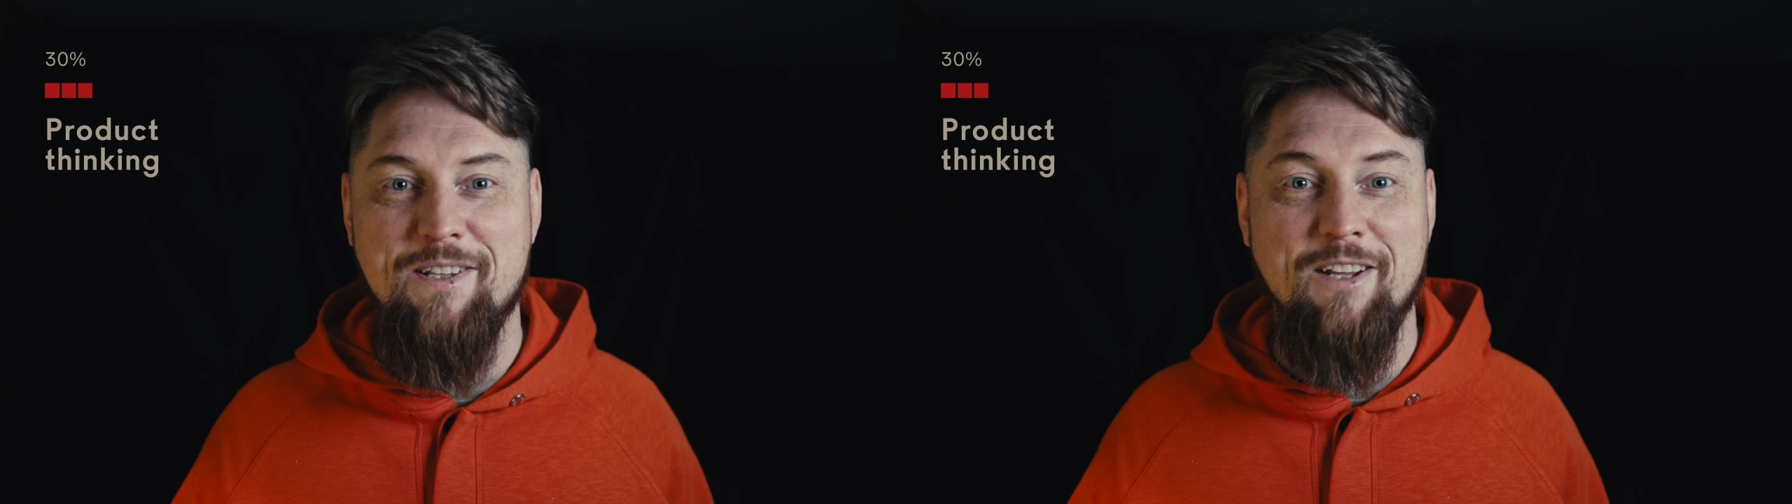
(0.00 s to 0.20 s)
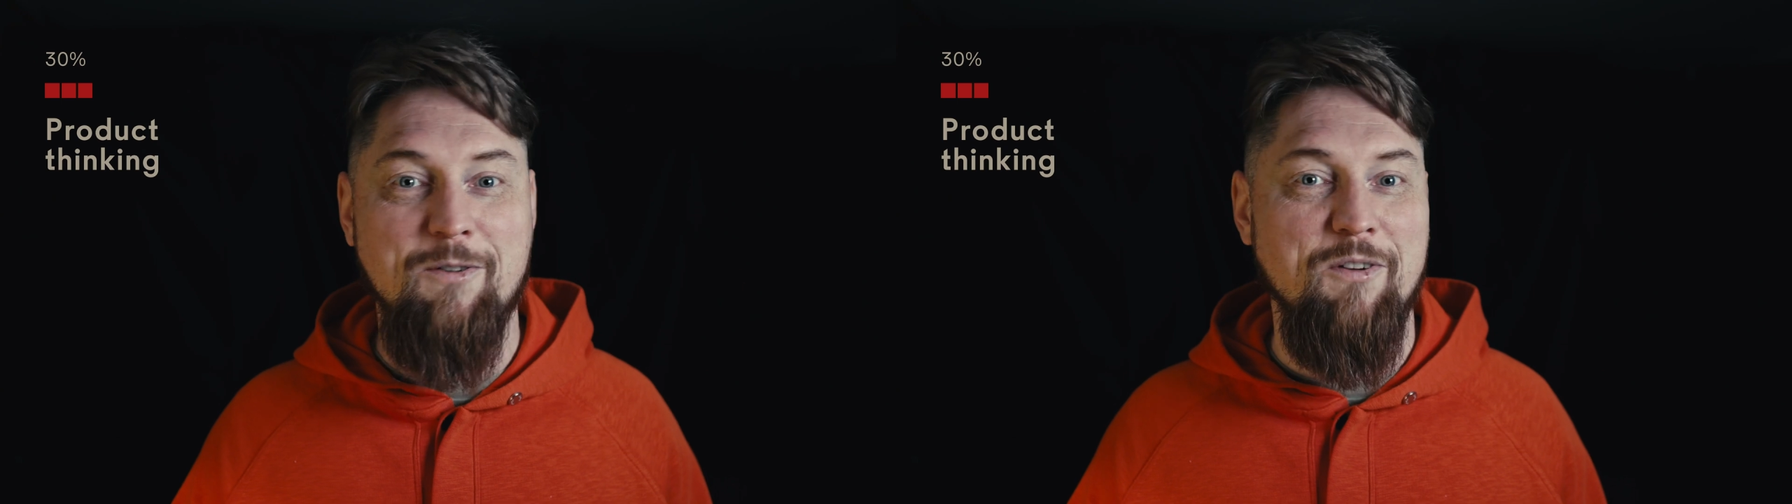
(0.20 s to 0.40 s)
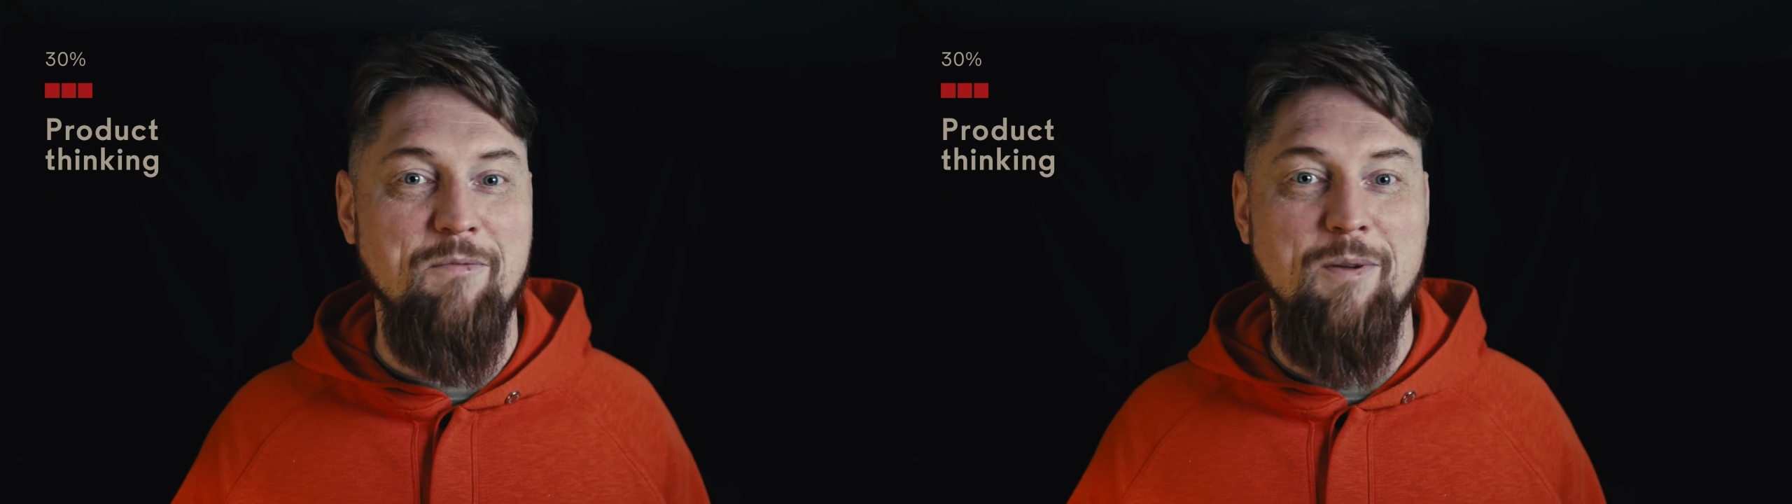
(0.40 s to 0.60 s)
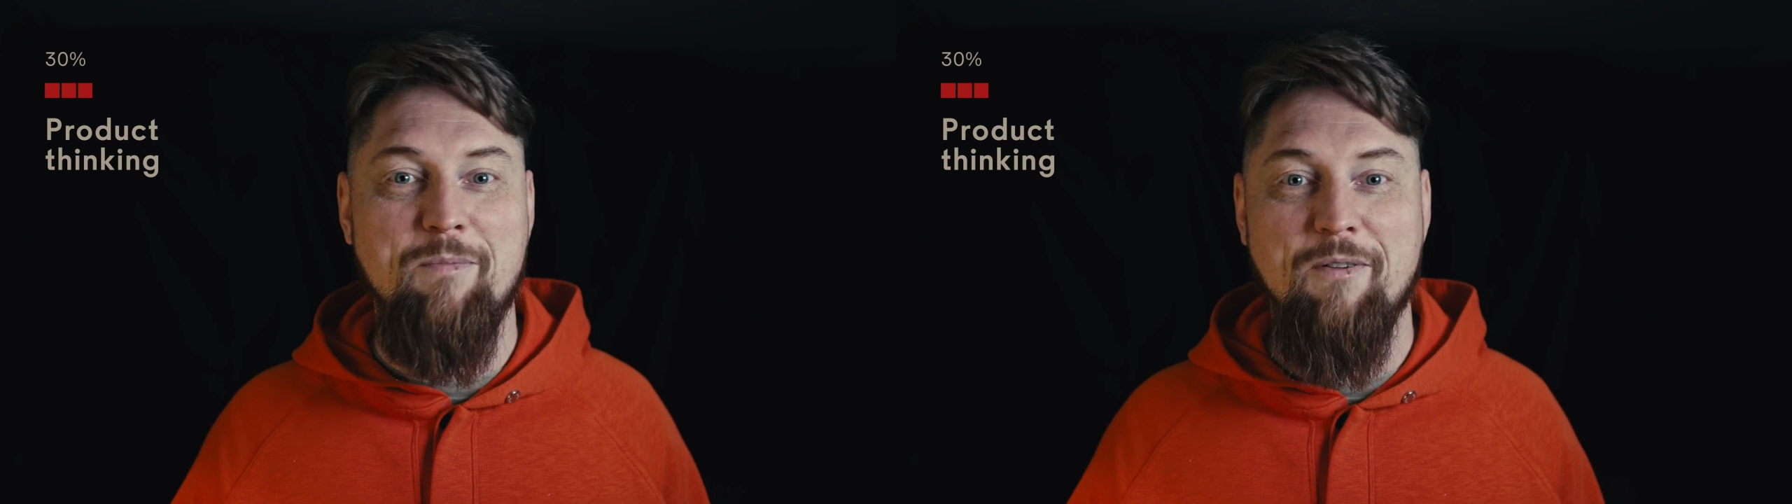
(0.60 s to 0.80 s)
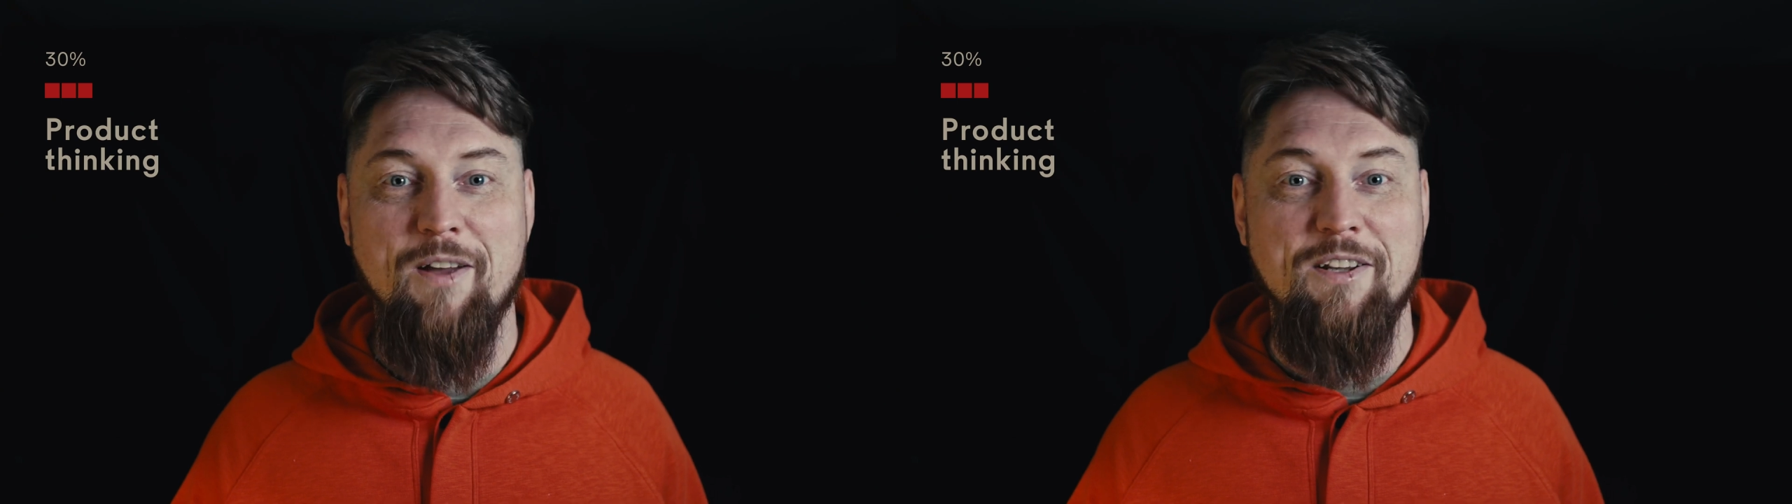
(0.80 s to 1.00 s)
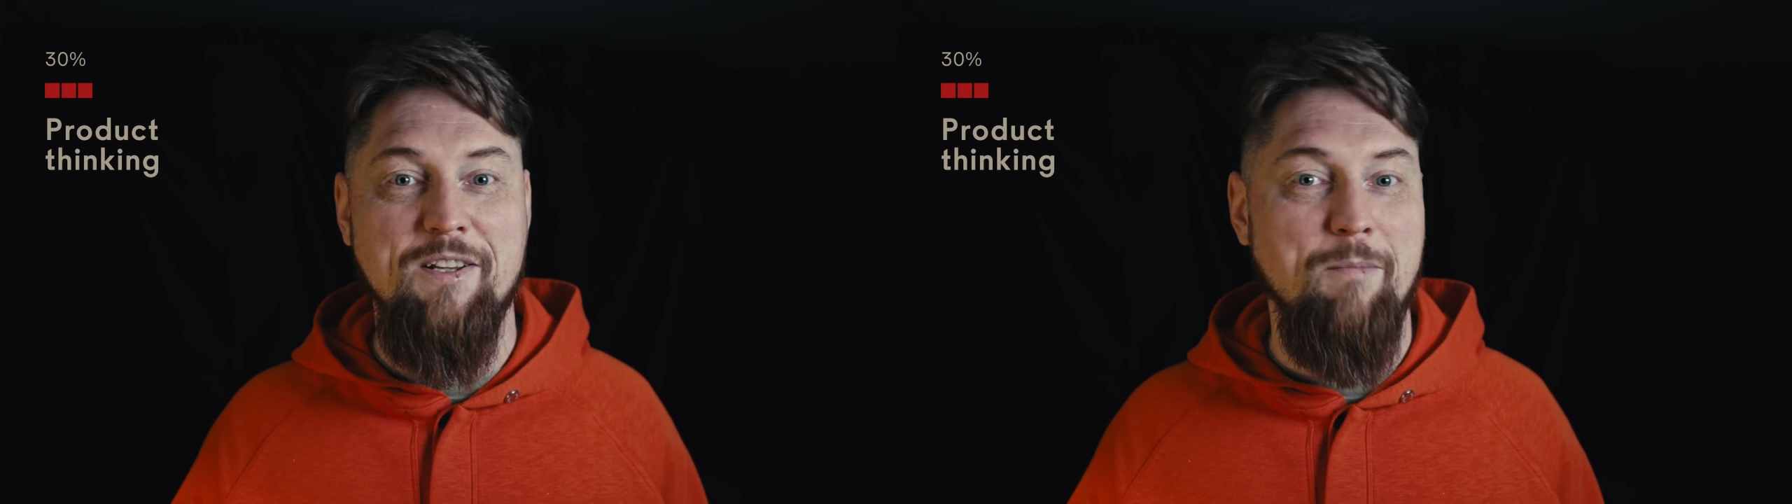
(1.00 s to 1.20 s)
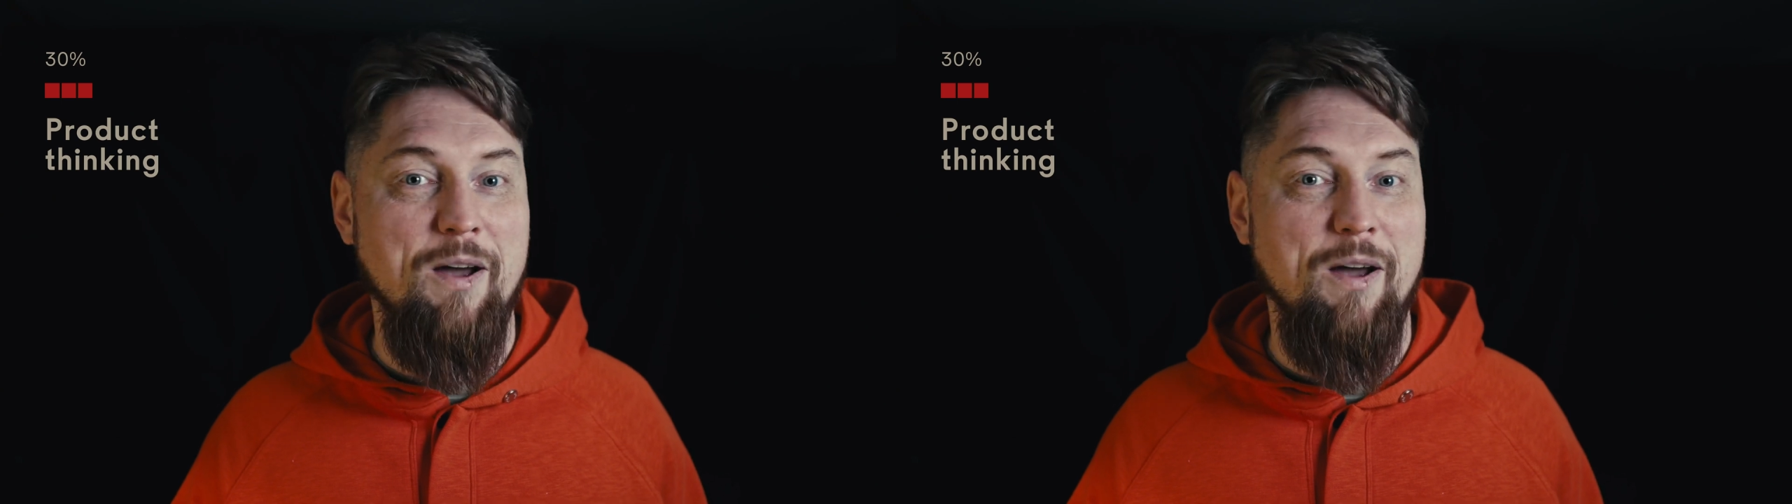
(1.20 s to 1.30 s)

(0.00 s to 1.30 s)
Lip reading: that could have been prevented